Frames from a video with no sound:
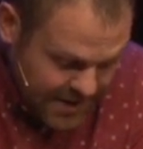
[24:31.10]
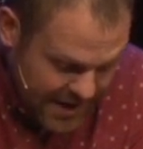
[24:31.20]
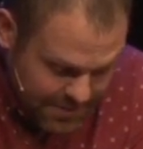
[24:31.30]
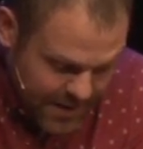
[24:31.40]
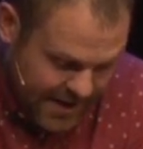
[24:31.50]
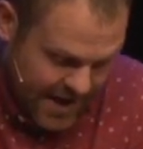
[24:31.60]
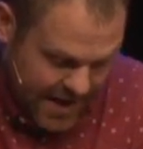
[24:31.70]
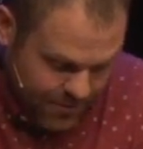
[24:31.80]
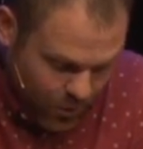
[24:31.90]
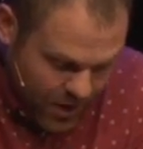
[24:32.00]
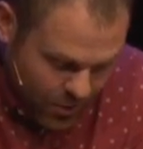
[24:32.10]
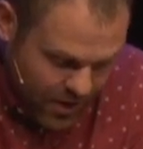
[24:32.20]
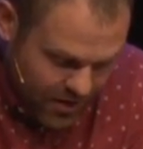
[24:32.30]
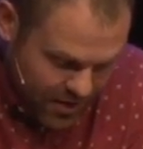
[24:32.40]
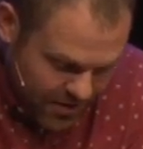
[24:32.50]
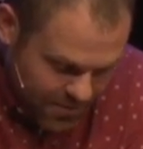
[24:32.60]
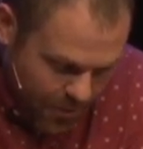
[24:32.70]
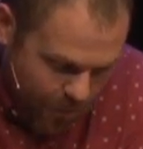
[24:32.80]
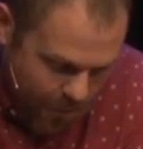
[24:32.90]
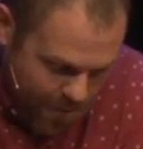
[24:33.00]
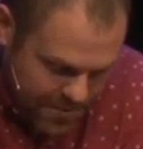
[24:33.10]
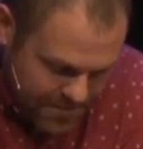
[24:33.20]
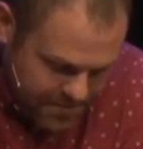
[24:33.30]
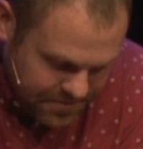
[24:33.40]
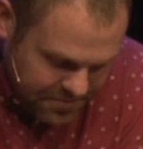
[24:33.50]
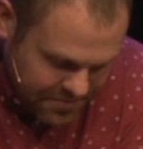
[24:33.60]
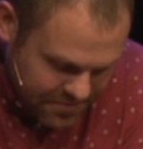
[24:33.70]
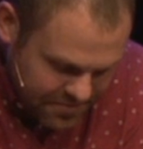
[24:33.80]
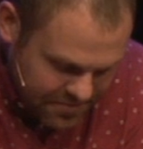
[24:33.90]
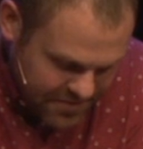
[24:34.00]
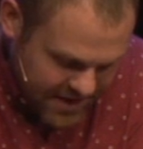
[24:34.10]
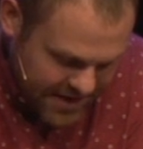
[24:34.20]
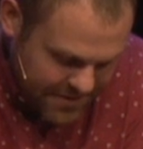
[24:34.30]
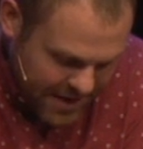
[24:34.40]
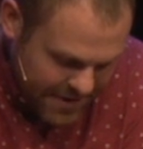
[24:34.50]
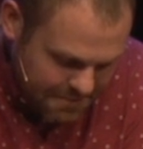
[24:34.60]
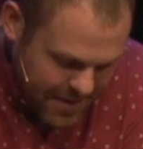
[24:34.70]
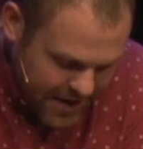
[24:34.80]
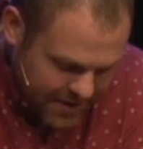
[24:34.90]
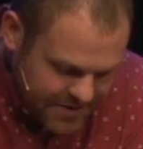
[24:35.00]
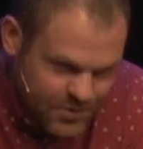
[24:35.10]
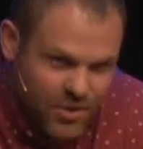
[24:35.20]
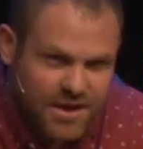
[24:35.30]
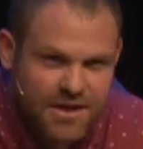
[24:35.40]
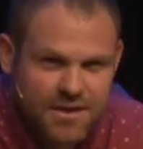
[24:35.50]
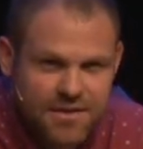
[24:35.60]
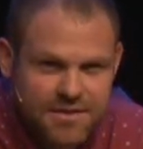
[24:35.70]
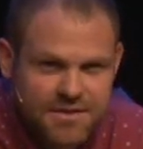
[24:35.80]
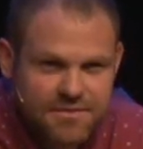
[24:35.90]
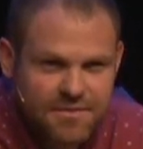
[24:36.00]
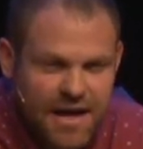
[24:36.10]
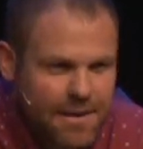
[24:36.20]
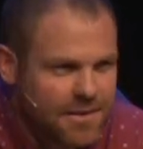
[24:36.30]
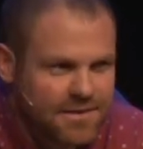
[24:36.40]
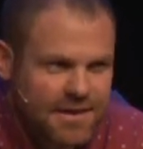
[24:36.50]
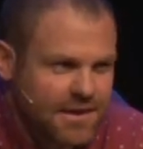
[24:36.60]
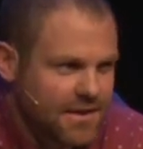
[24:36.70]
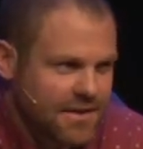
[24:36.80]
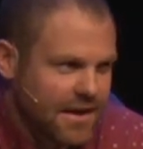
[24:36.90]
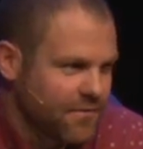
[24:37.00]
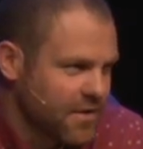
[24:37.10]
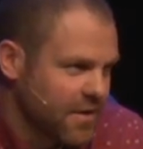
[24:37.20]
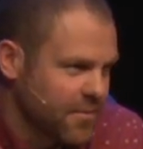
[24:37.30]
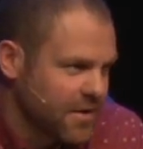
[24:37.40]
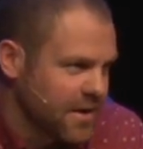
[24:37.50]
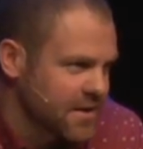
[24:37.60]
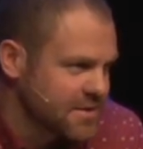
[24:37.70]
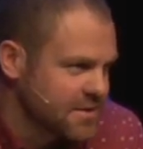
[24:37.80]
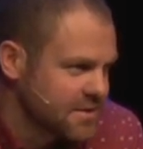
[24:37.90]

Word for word: He became what we are that he might make us what he is. I've been thinking on that for a number of days.